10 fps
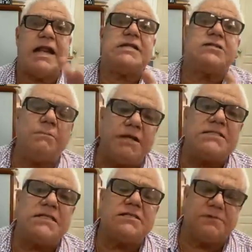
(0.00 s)
Financial
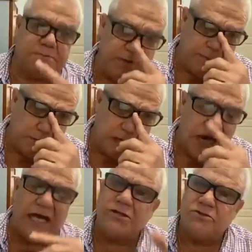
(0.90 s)
business
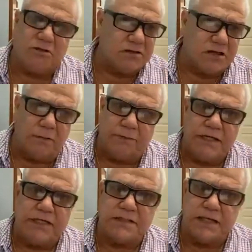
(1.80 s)
people are insurance
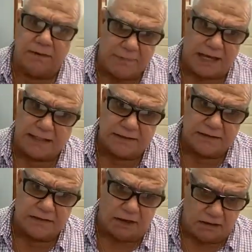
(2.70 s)
companies and
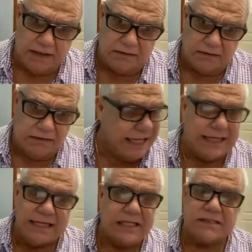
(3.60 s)
banks, all right?
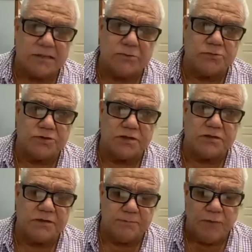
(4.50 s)
Lending
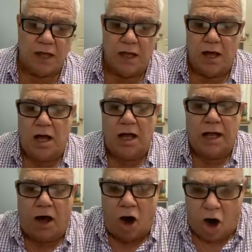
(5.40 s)
institutions.
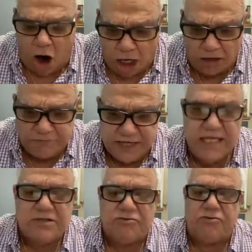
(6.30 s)
All of
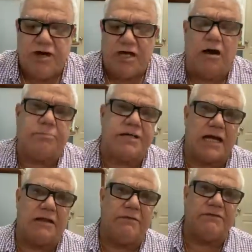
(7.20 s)
these three
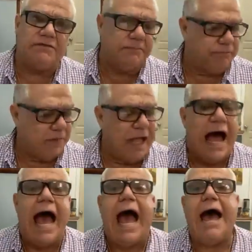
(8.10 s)
objectives
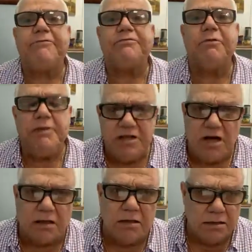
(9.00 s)
have to
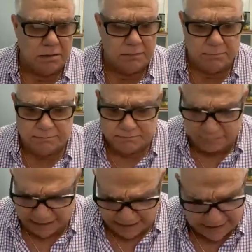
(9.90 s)
be done
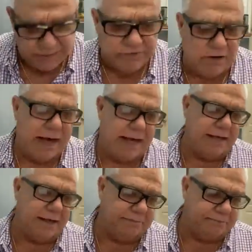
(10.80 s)
by the Central
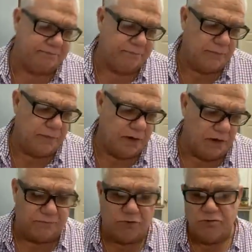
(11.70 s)
Bank
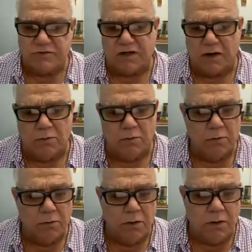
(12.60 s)
of
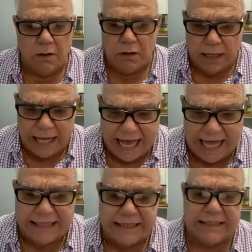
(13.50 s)
Curaçao
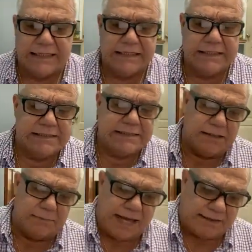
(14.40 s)
and
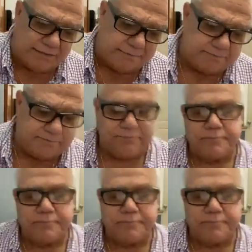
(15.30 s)
Sint Maarten.